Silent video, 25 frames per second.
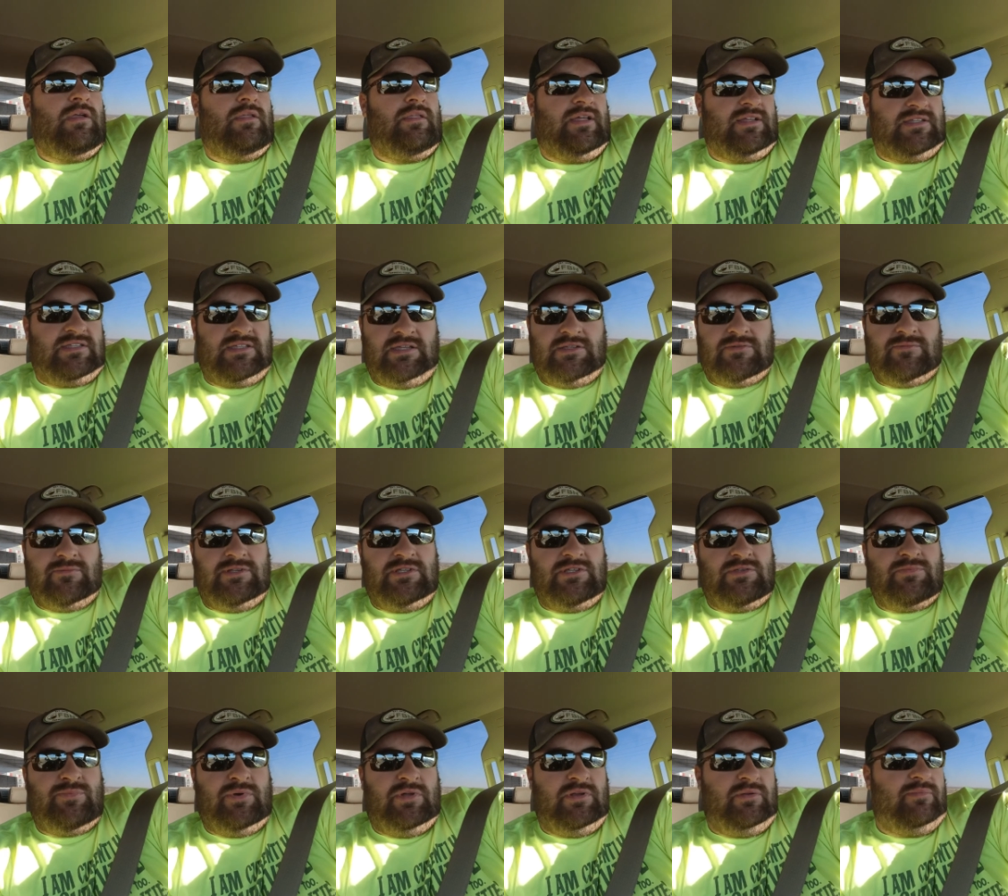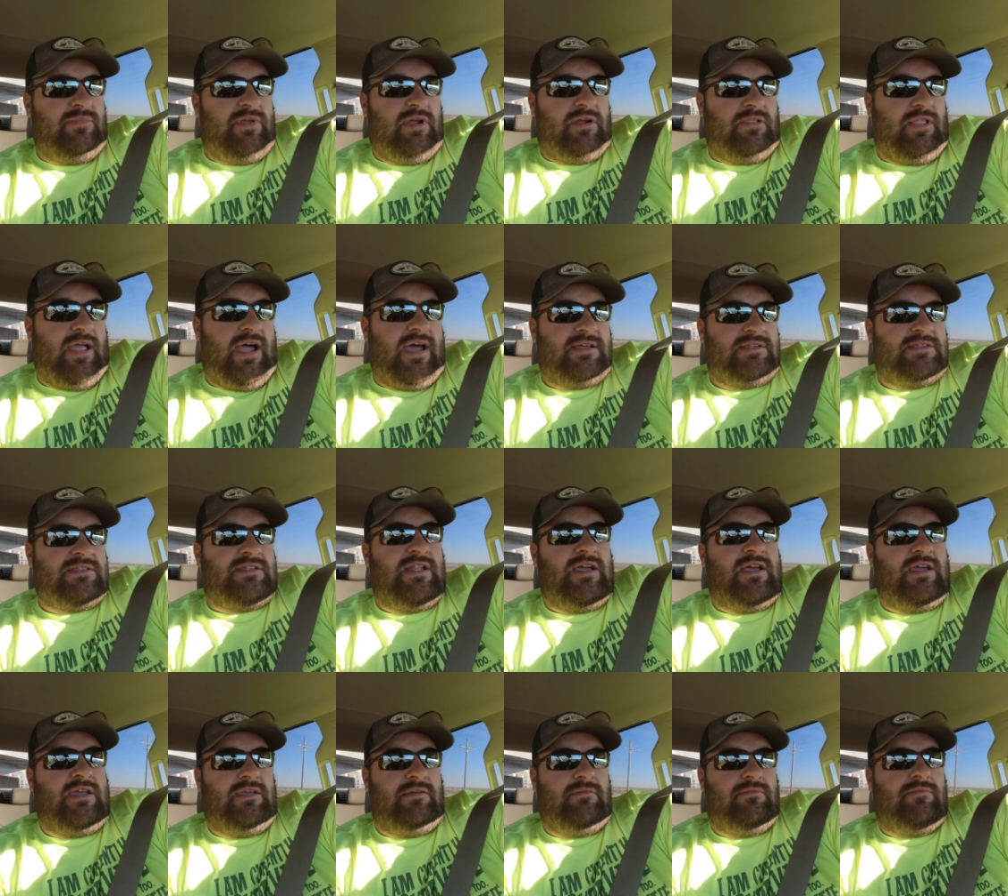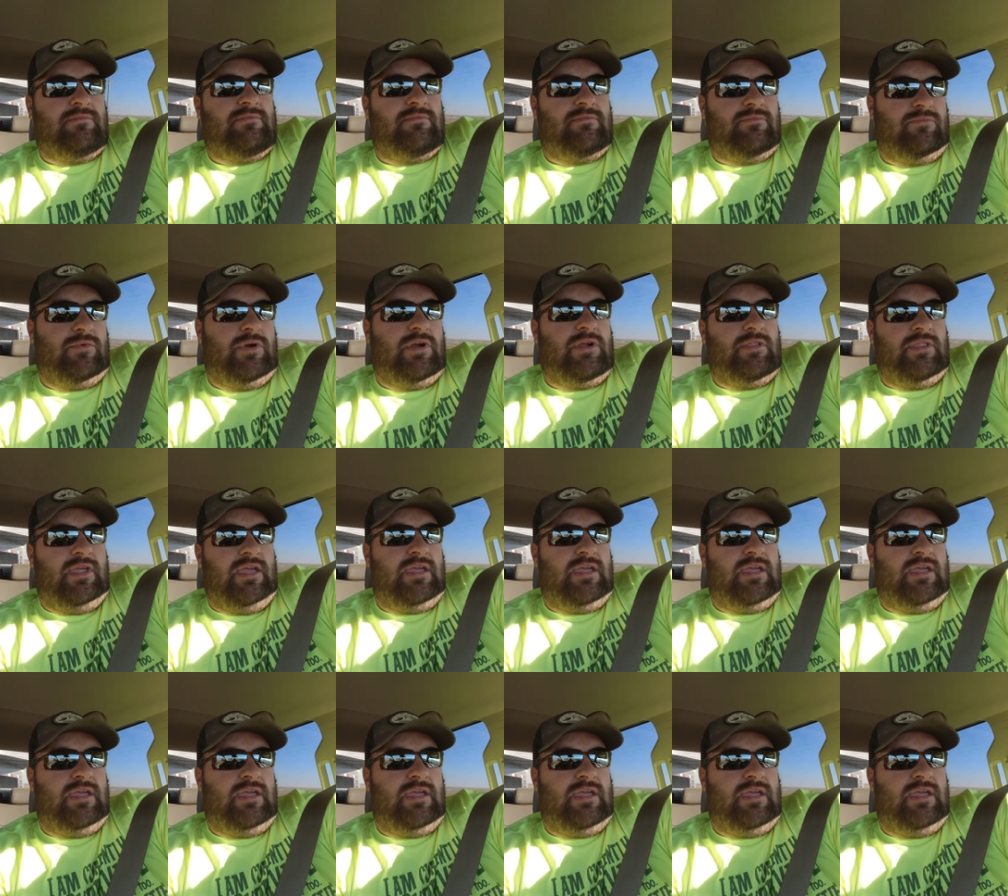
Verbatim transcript: That's because we just put them there last night where